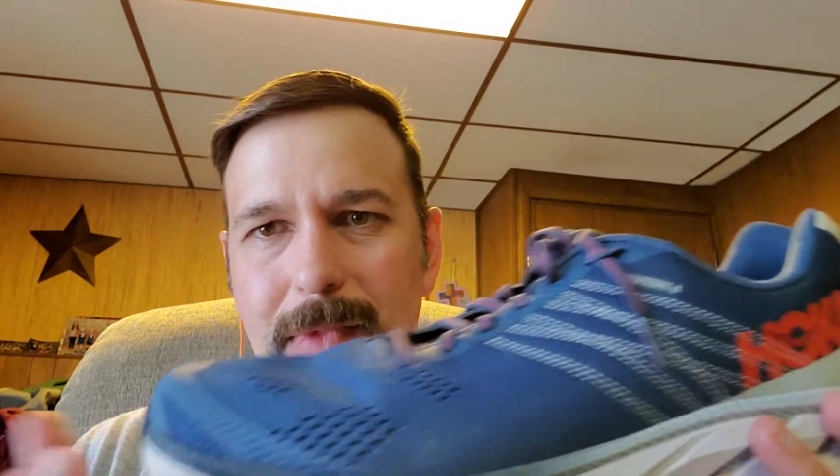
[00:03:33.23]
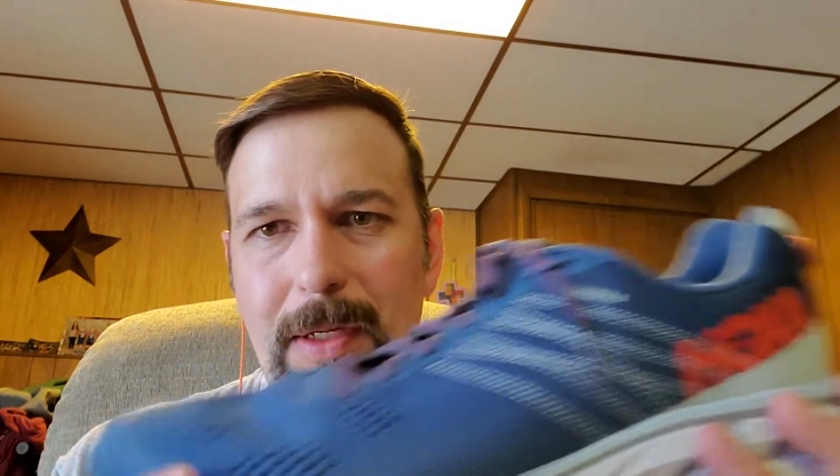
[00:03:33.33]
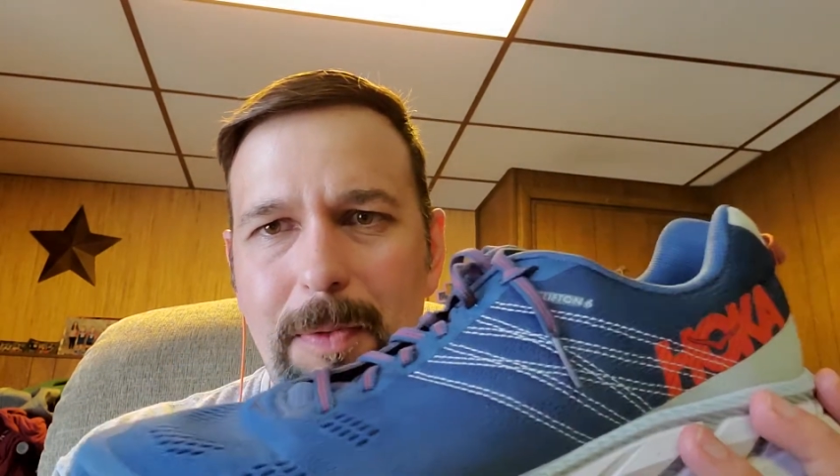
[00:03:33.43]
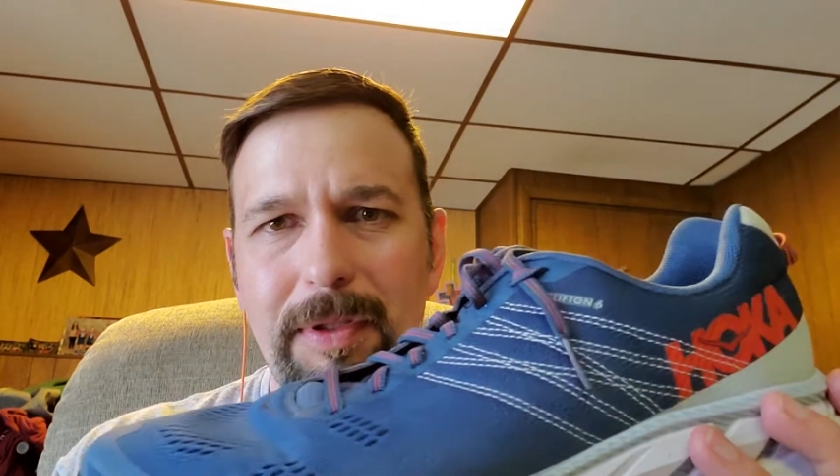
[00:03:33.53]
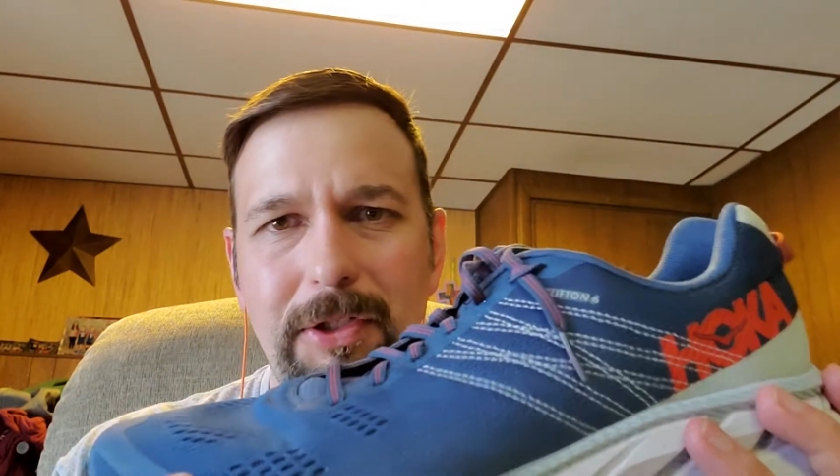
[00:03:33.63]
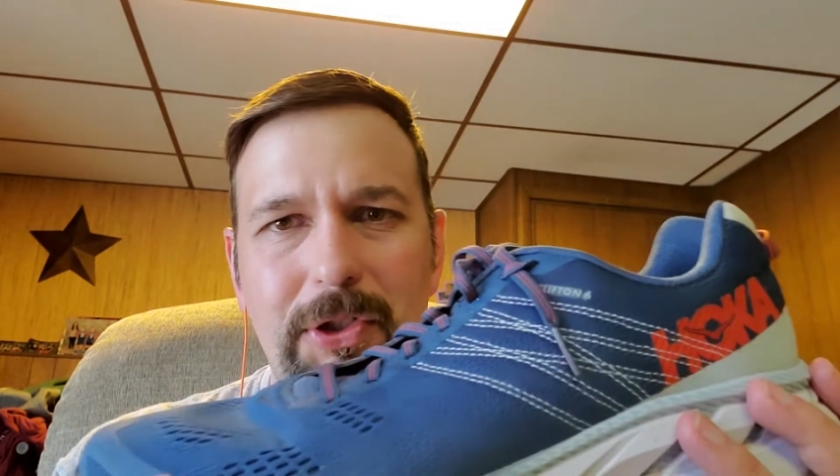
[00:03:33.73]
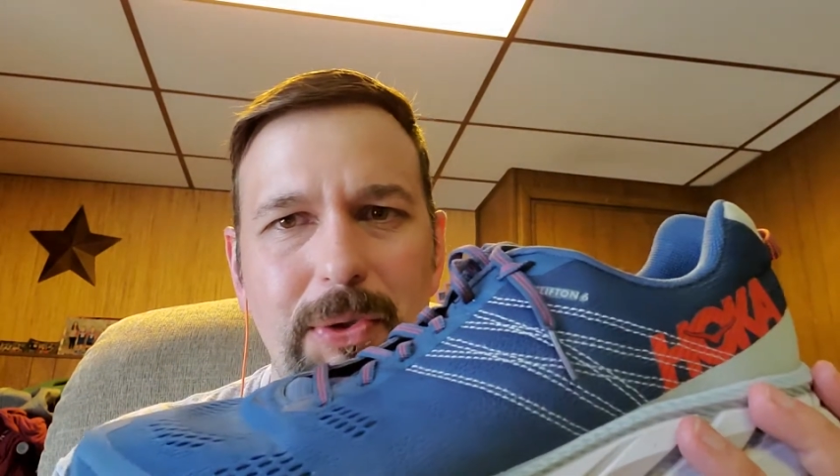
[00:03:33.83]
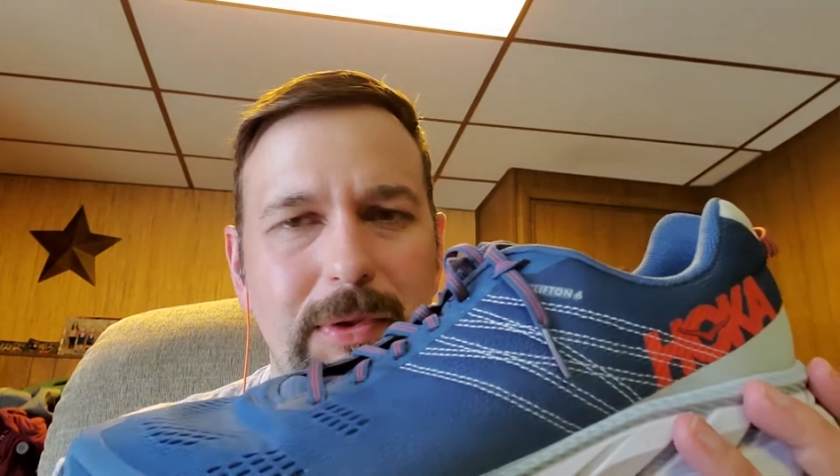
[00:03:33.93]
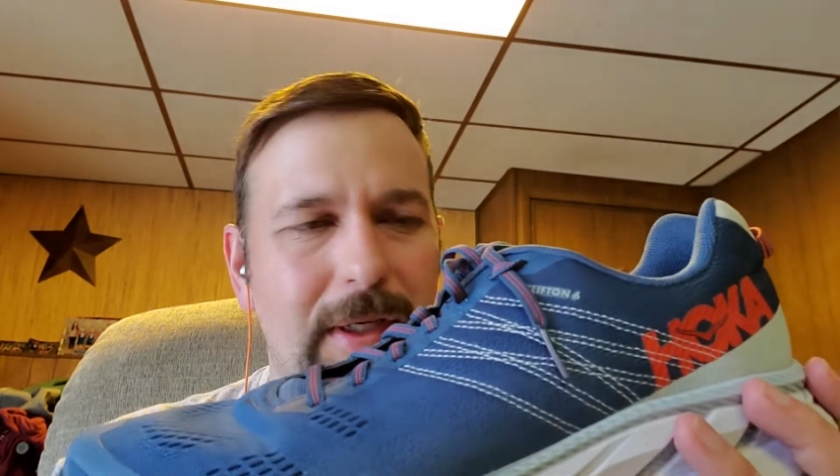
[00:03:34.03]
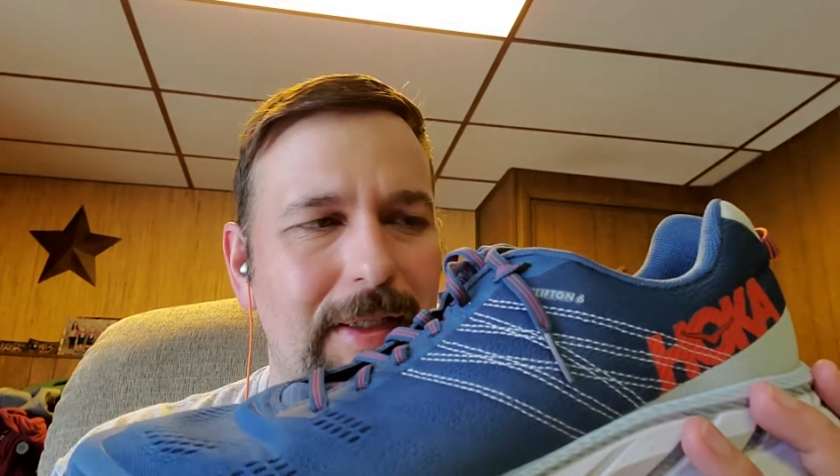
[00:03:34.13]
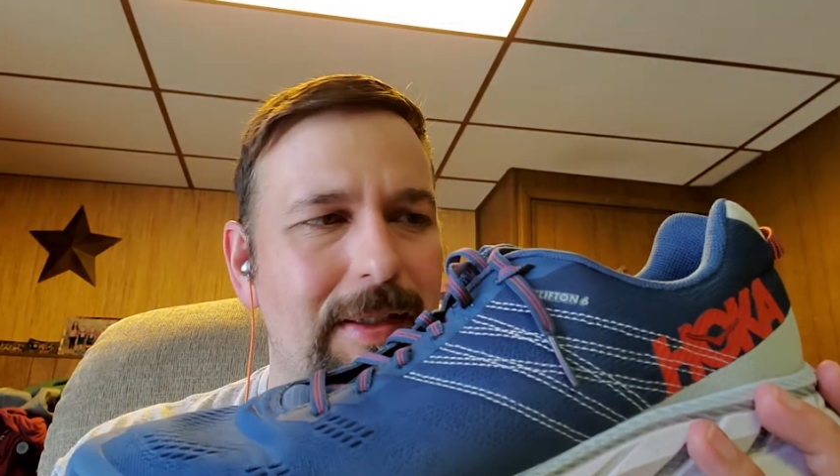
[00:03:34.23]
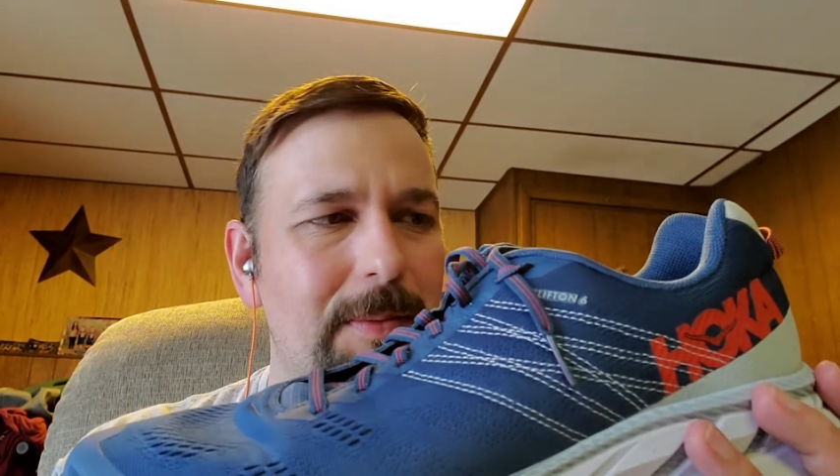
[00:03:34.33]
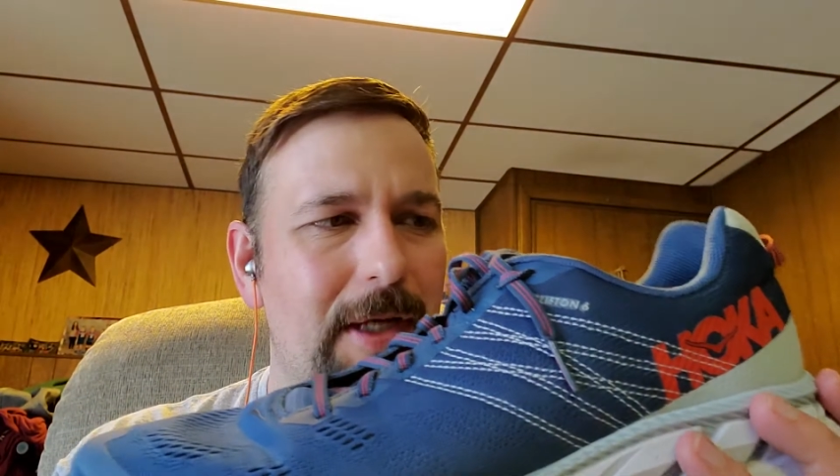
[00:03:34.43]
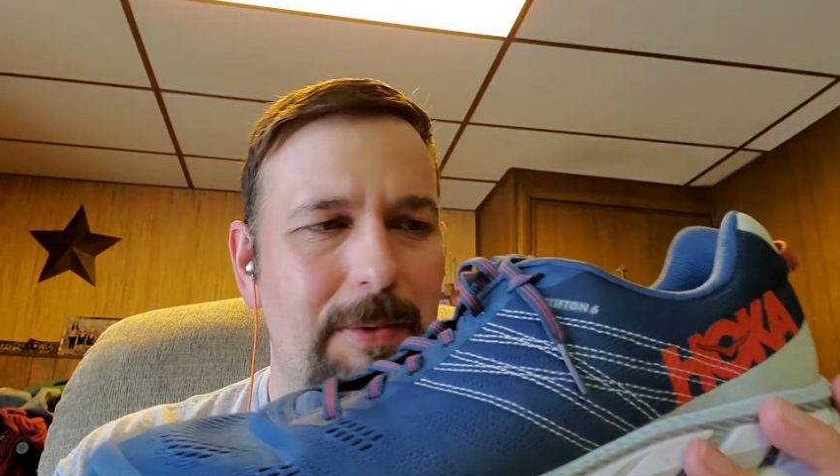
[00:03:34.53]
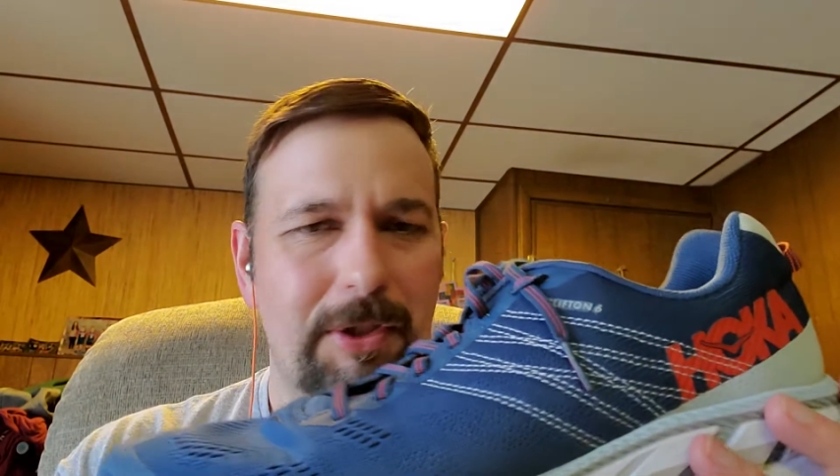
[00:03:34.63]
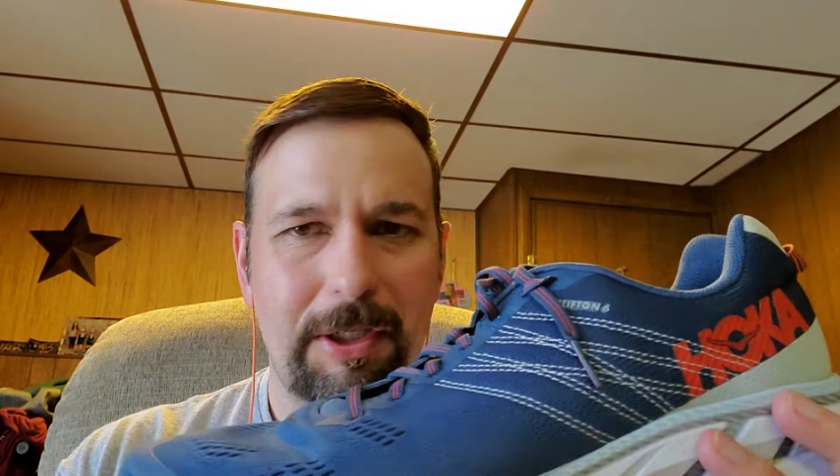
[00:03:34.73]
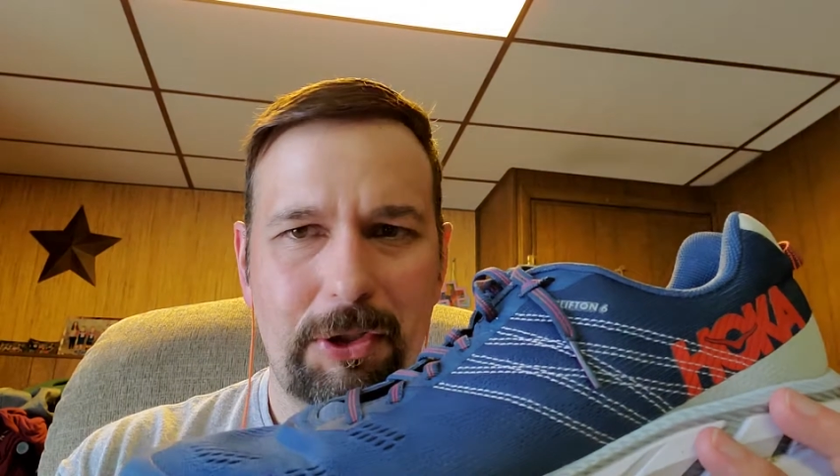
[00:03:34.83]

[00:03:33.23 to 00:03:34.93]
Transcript: with the shoes. Like sometimes you get